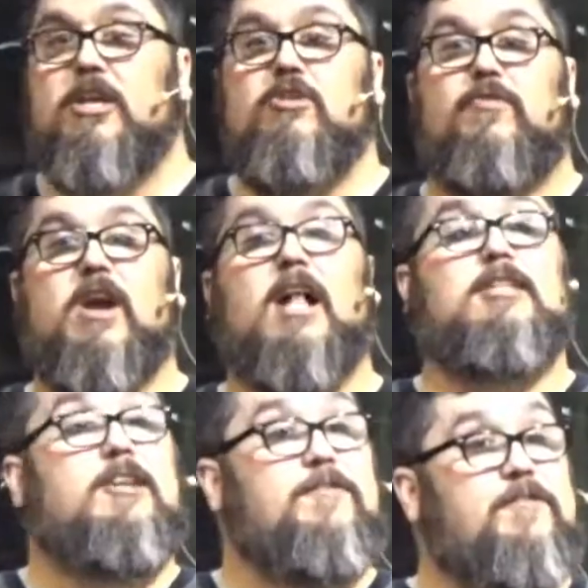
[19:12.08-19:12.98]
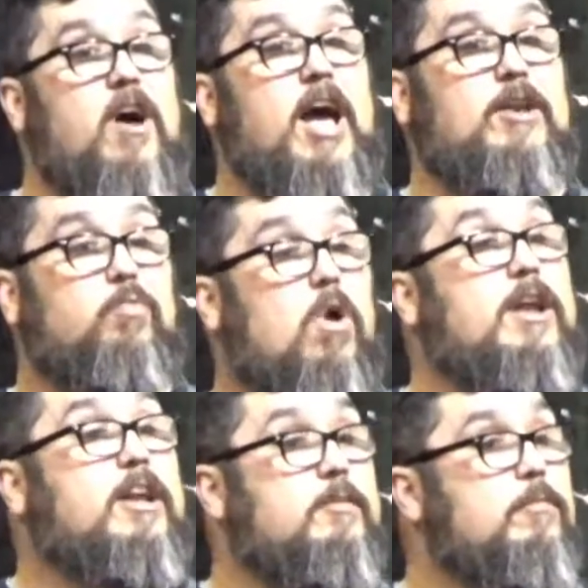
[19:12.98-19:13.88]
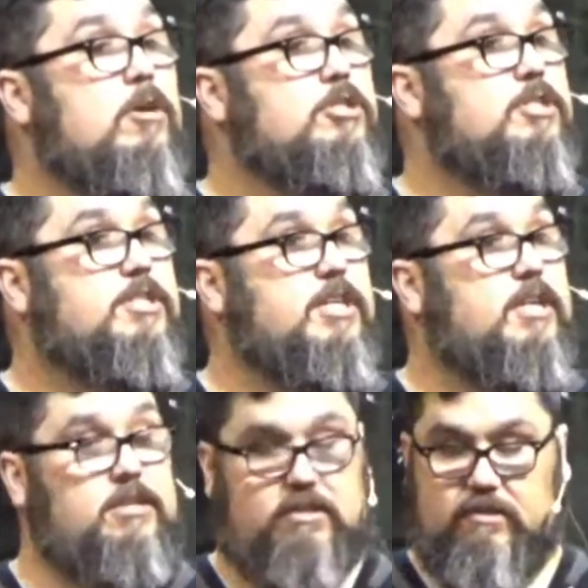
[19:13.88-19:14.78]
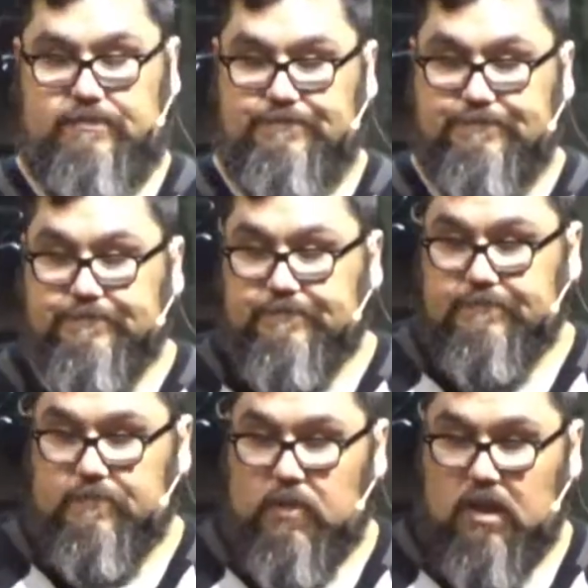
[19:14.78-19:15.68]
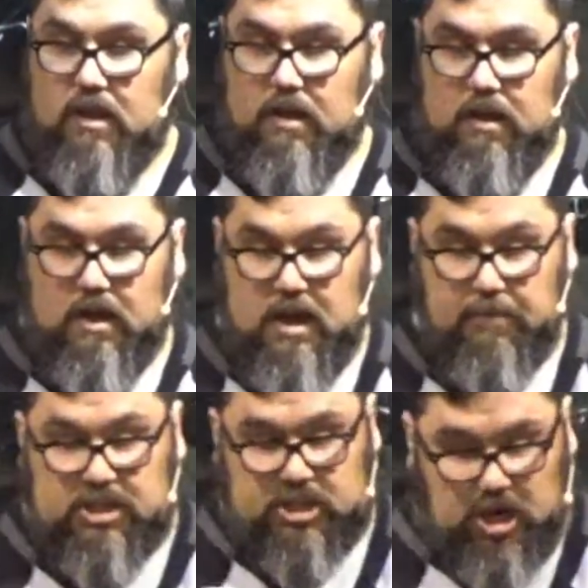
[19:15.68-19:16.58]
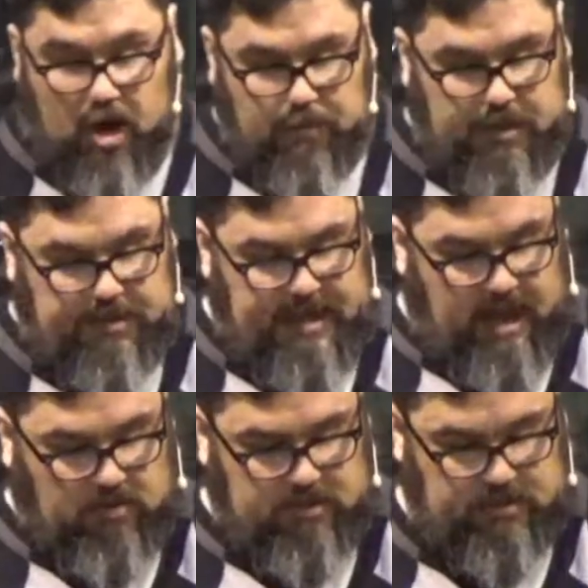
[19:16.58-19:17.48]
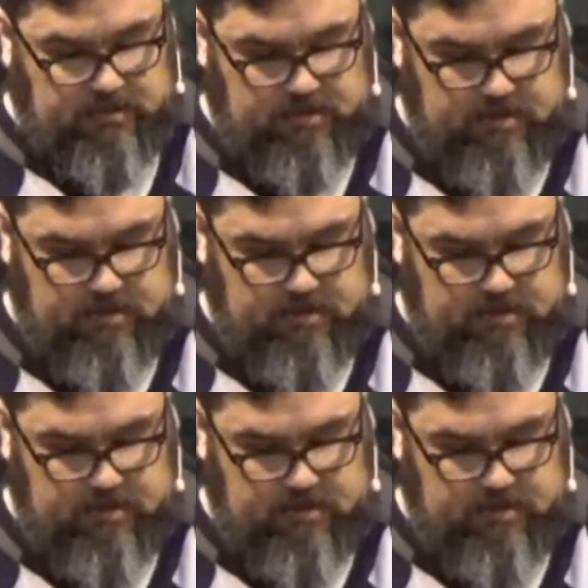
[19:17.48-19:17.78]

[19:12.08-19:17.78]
You've got to define what an emergency is. But start with 1,000.